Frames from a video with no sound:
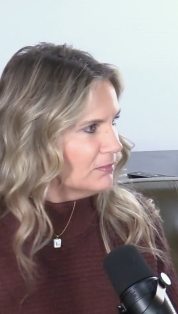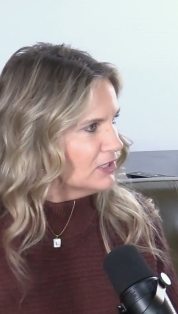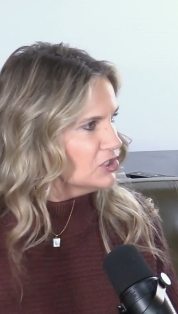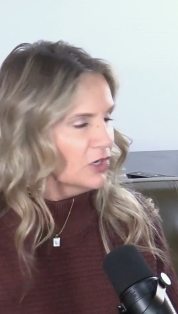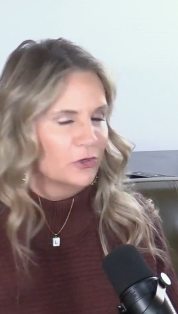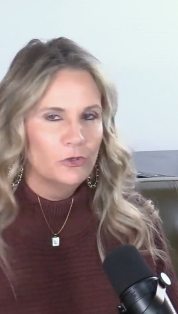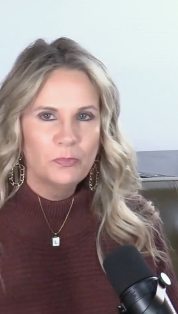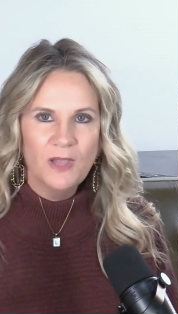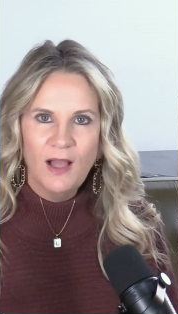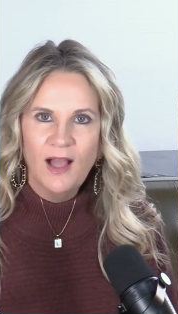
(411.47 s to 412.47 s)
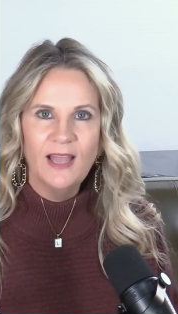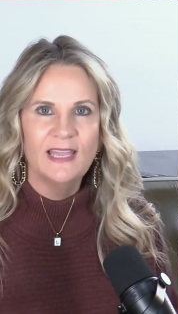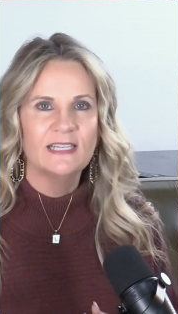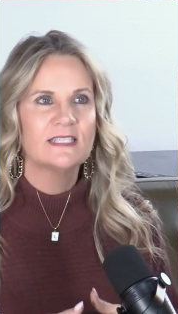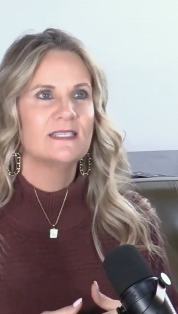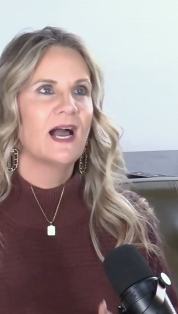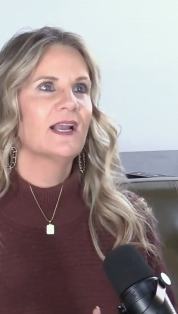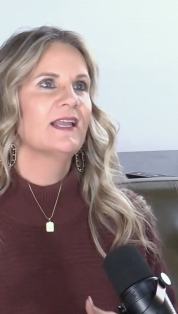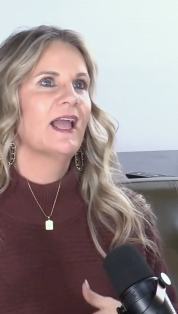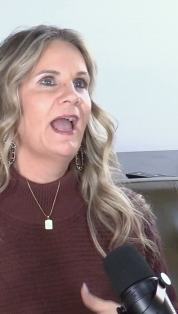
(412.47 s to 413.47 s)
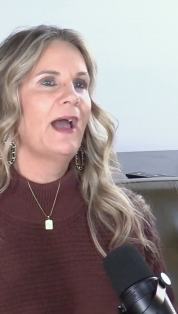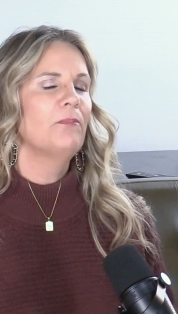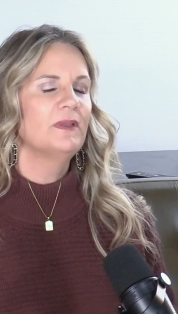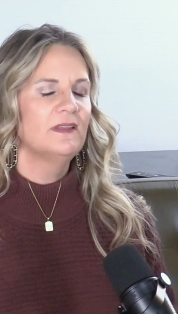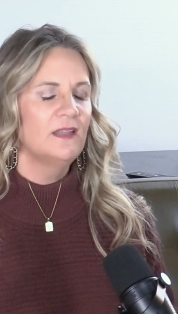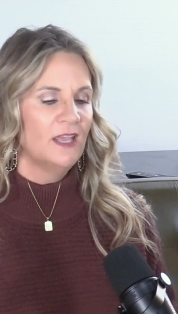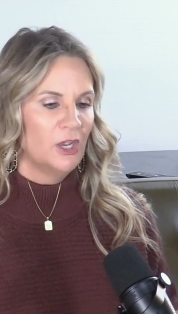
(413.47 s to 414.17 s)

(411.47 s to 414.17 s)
bunch of hoopla and it's not going to happen.